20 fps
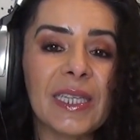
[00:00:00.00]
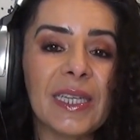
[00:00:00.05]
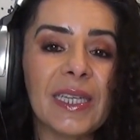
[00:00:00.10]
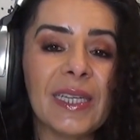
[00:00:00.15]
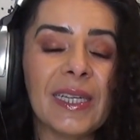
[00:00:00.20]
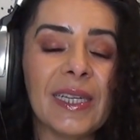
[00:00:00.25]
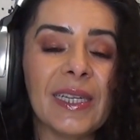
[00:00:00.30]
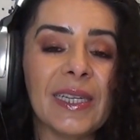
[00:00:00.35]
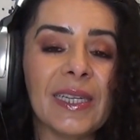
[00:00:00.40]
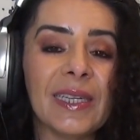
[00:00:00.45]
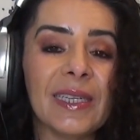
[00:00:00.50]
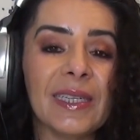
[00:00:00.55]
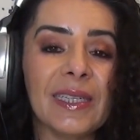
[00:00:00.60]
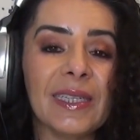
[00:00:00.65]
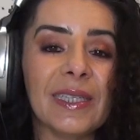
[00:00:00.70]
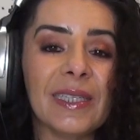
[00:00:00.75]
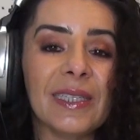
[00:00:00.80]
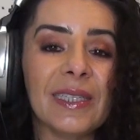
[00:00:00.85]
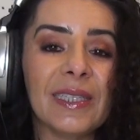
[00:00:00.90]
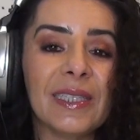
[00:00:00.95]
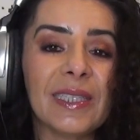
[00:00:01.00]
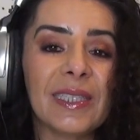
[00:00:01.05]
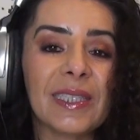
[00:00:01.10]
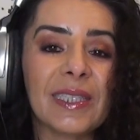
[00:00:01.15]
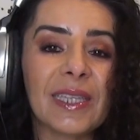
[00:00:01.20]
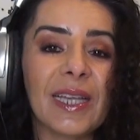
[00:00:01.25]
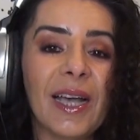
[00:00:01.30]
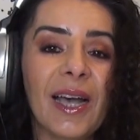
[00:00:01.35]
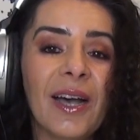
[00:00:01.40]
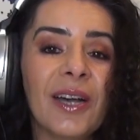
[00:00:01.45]

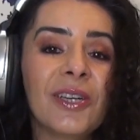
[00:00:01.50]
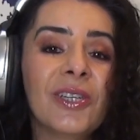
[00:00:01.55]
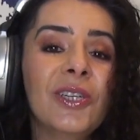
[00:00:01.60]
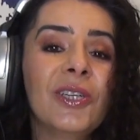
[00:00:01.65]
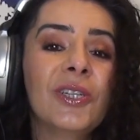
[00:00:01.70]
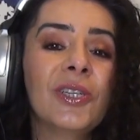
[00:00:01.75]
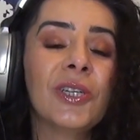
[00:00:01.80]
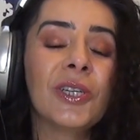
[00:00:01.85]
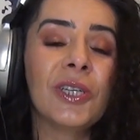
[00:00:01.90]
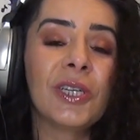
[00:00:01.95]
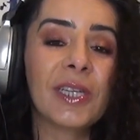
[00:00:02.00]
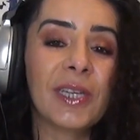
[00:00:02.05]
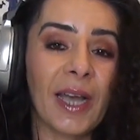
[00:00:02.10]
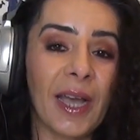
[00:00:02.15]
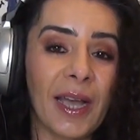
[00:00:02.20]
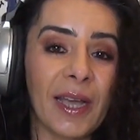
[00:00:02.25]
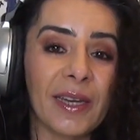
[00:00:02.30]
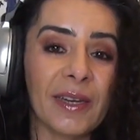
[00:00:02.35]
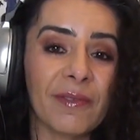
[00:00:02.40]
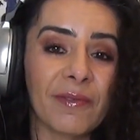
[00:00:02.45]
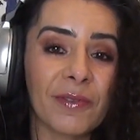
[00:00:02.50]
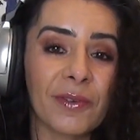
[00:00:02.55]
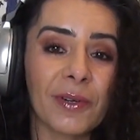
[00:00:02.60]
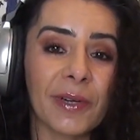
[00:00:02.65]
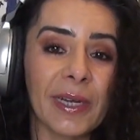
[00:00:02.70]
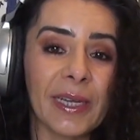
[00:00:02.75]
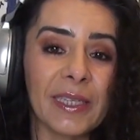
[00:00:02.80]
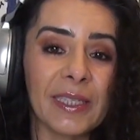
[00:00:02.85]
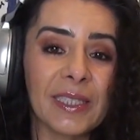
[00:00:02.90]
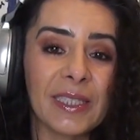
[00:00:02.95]
is a good kind of
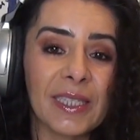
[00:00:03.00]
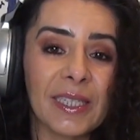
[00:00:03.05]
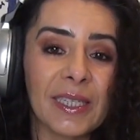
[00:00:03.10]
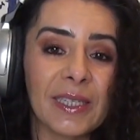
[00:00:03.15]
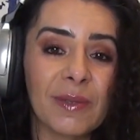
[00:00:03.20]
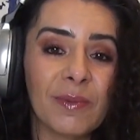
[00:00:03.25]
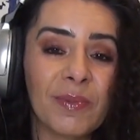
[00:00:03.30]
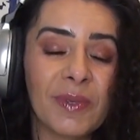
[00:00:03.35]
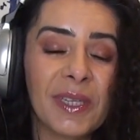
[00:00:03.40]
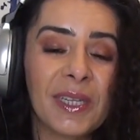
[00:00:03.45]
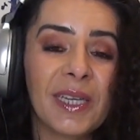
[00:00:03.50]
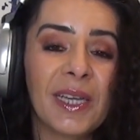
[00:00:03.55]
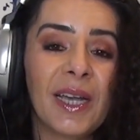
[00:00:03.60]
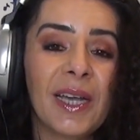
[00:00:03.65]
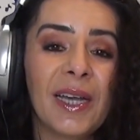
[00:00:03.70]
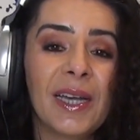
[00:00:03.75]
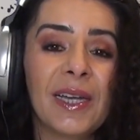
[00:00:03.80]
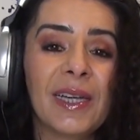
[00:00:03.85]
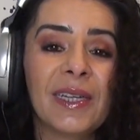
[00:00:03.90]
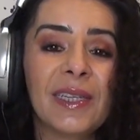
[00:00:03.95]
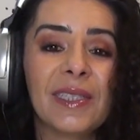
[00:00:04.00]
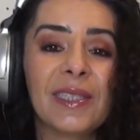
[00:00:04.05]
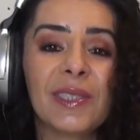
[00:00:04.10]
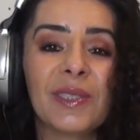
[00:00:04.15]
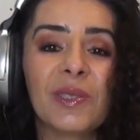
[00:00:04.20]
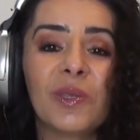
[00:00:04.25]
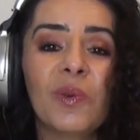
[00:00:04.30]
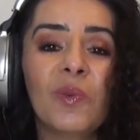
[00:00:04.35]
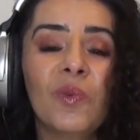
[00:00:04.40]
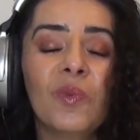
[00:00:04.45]
crazy,
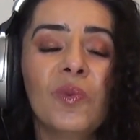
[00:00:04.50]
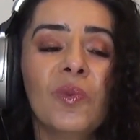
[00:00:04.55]
because,